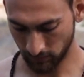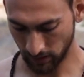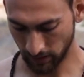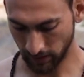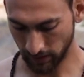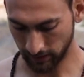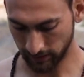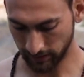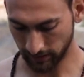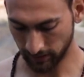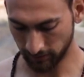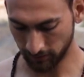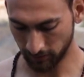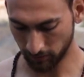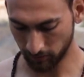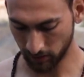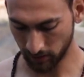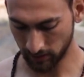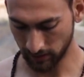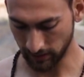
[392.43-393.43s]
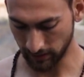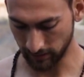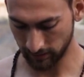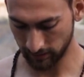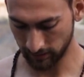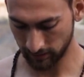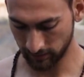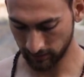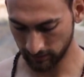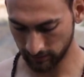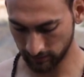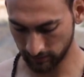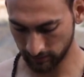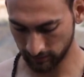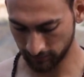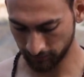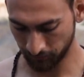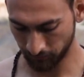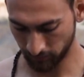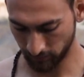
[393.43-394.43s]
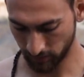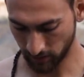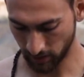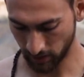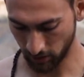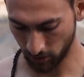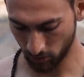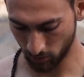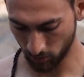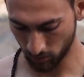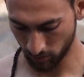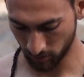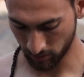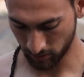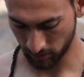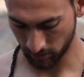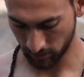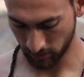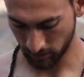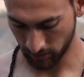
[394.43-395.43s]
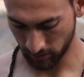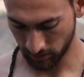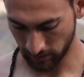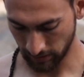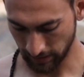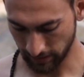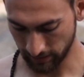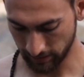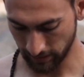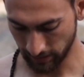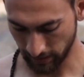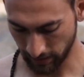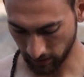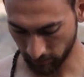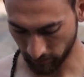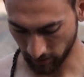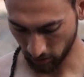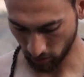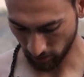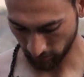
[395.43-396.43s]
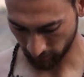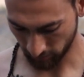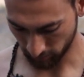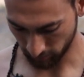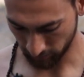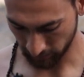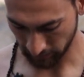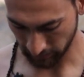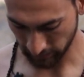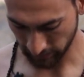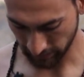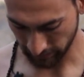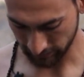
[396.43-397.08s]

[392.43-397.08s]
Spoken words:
and exhale from the chest. Then you, at the end, when you have completely